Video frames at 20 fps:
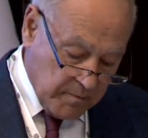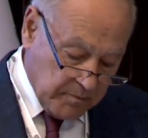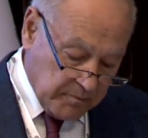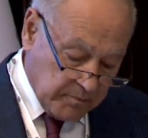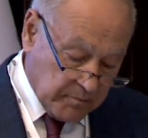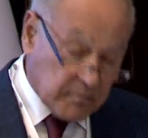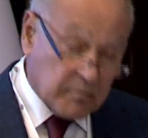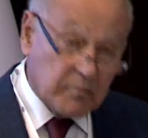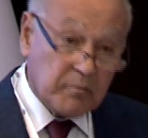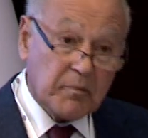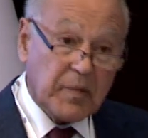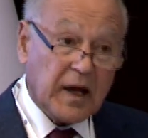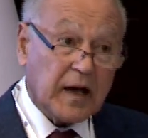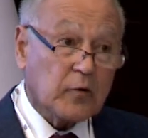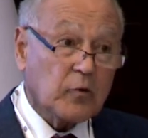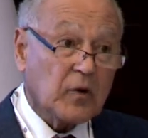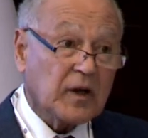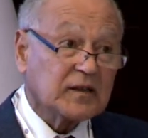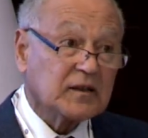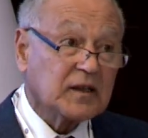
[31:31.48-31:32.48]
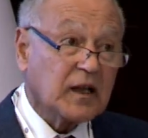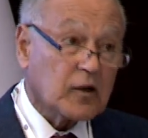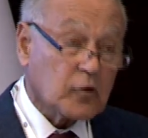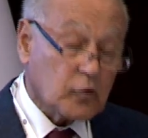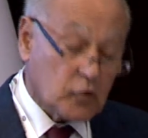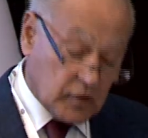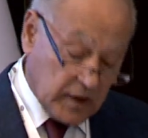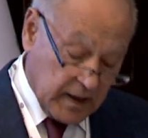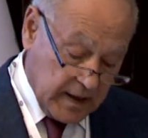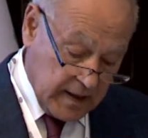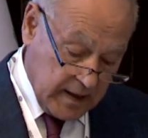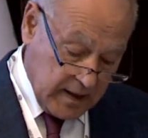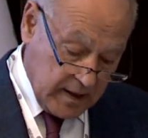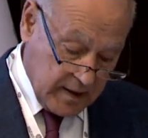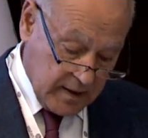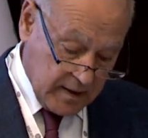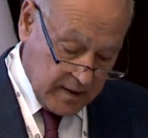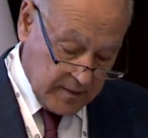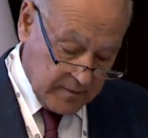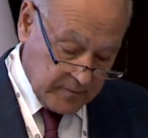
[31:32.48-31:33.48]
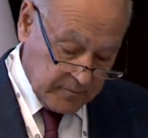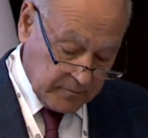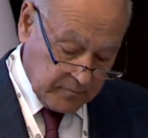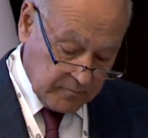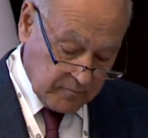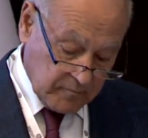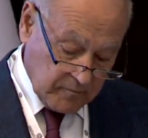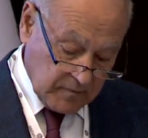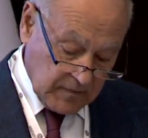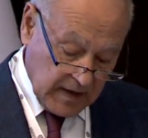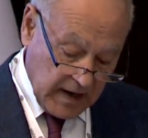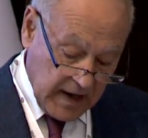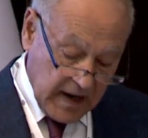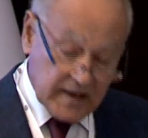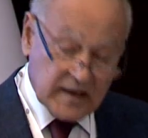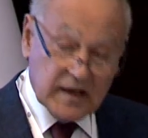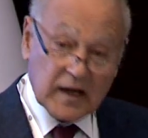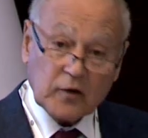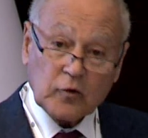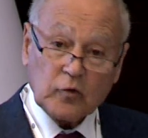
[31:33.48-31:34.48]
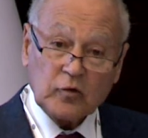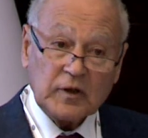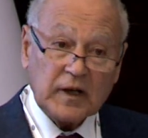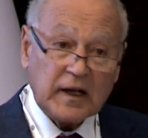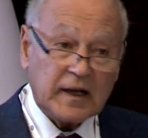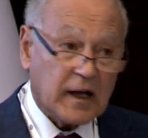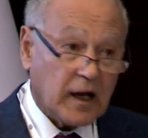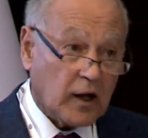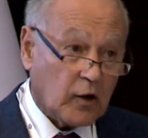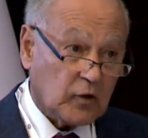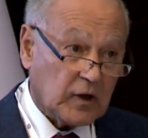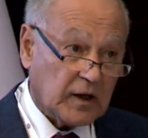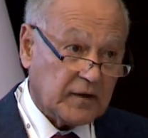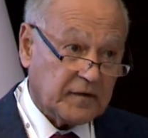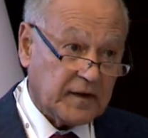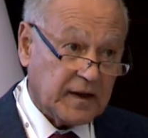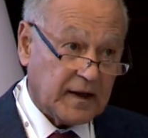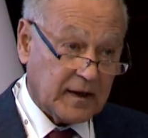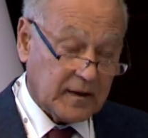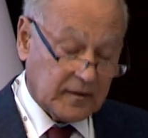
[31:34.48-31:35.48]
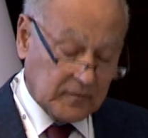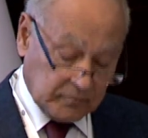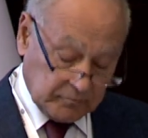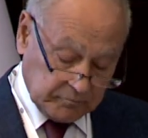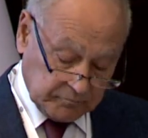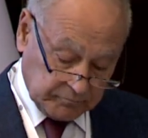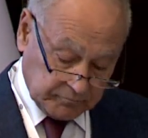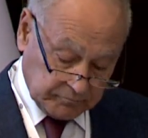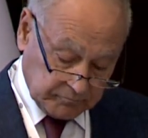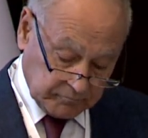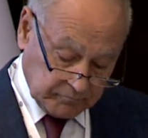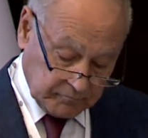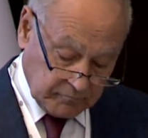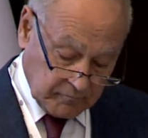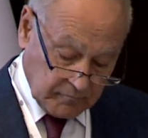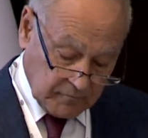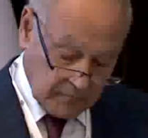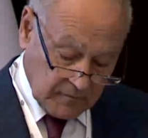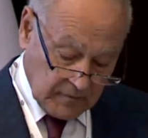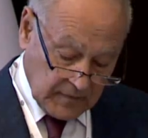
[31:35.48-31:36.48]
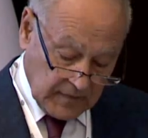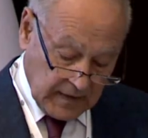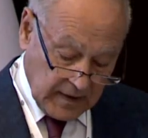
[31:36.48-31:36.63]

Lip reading: it's important, it's very crucial that we have to have allies.